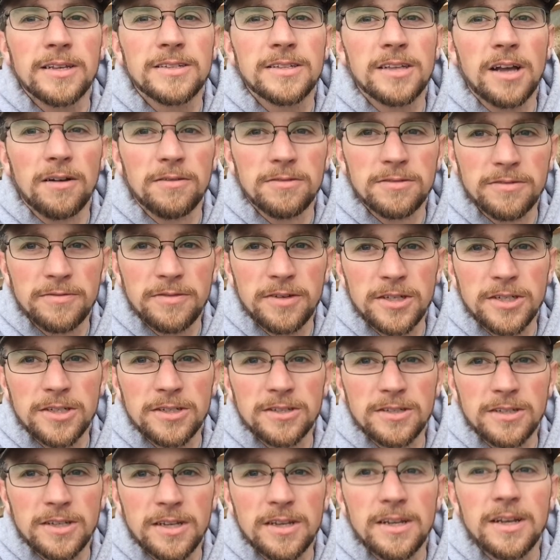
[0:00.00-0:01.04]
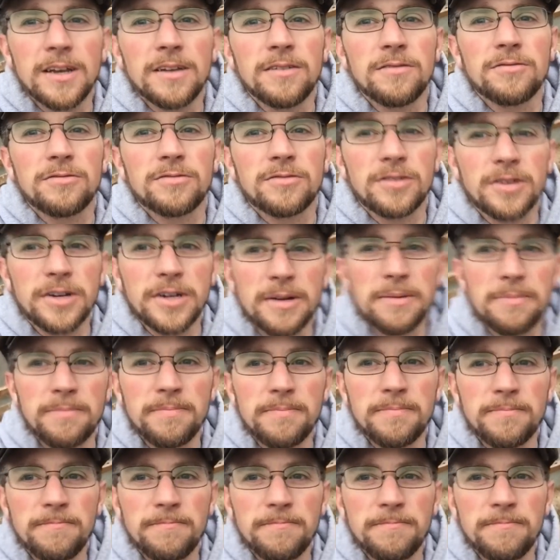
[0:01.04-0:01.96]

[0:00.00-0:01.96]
self-sufficiency, and freedom.